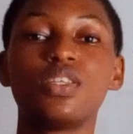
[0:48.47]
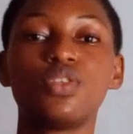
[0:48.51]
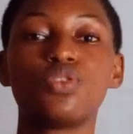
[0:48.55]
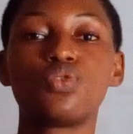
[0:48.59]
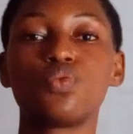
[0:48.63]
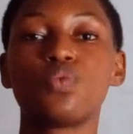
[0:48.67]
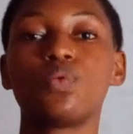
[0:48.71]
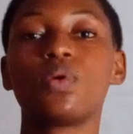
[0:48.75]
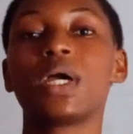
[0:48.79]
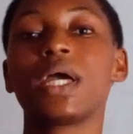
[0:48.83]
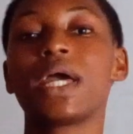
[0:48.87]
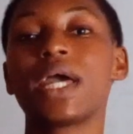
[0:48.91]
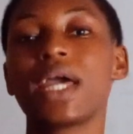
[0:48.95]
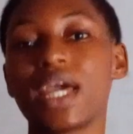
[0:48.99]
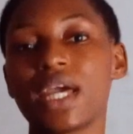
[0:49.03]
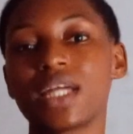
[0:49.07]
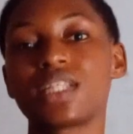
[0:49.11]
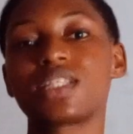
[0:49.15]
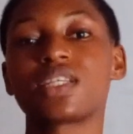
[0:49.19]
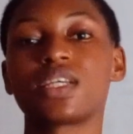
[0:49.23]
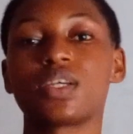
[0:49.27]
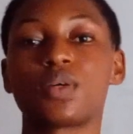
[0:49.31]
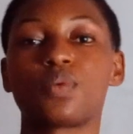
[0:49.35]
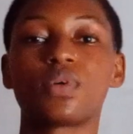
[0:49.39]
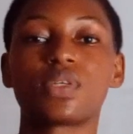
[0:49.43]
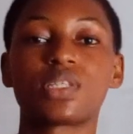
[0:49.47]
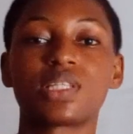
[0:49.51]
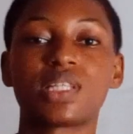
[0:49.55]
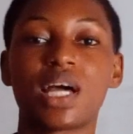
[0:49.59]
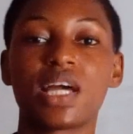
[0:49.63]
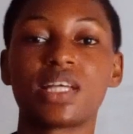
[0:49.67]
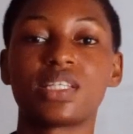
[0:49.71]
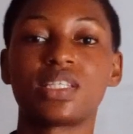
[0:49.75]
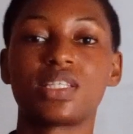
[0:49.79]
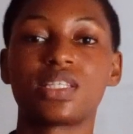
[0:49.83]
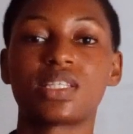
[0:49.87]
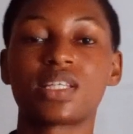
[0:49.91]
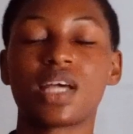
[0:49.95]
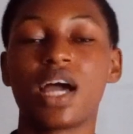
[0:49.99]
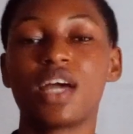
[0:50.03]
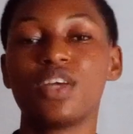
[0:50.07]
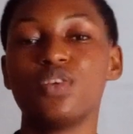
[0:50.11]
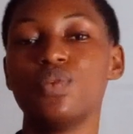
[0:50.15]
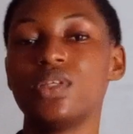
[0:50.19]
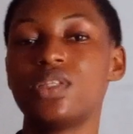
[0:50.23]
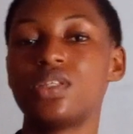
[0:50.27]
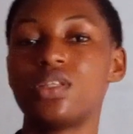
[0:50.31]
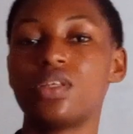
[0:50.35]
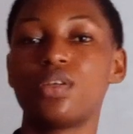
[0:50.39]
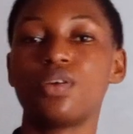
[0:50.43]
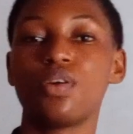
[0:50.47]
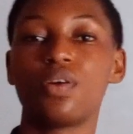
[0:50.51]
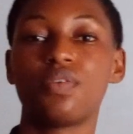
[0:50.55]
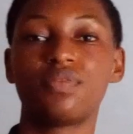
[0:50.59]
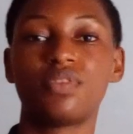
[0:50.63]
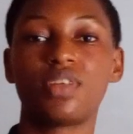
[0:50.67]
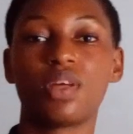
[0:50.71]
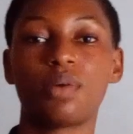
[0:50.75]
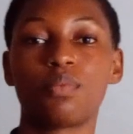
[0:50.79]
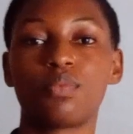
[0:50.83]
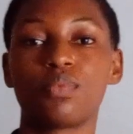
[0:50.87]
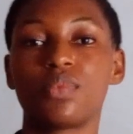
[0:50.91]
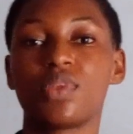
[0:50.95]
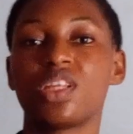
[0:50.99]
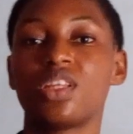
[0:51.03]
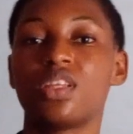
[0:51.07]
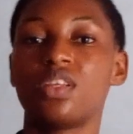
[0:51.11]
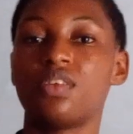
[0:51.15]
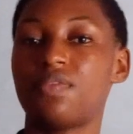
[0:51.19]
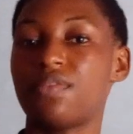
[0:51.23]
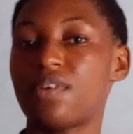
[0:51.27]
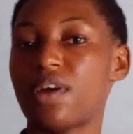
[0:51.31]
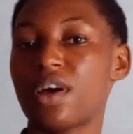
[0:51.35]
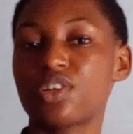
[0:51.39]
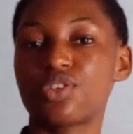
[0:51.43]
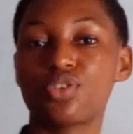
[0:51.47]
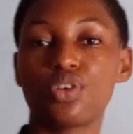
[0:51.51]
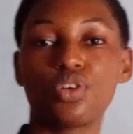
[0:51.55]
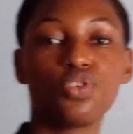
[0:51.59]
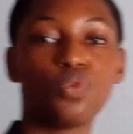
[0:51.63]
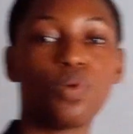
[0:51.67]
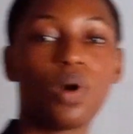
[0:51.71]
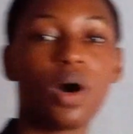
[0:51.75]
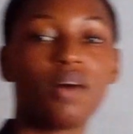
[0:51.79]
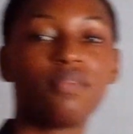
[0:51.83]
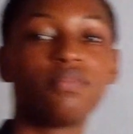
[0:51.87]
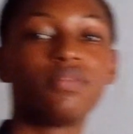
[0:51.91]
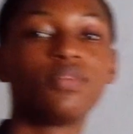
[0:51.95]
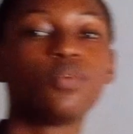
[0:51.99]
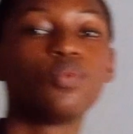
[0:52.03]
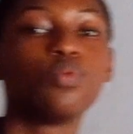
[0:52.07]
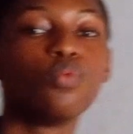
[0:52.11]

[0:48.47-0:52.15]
into 8 equal slices and you eat 3 of them. The fraction you have